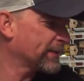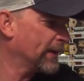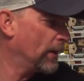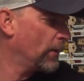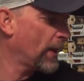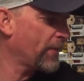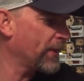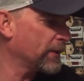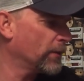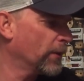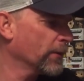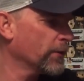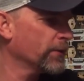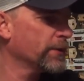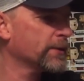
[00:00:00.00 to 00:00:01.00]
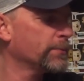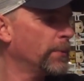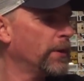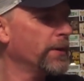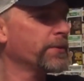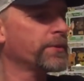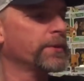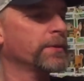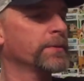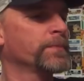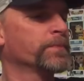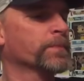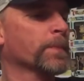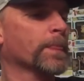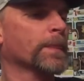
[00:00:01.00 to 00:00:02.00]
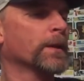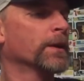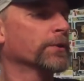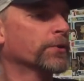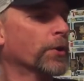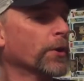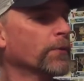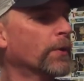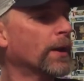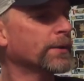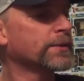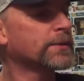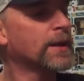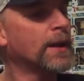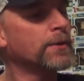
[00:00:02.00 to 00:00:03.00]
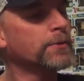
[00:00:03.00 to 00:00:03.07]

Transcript: was a sale I think earlier this month. Dirty Rotten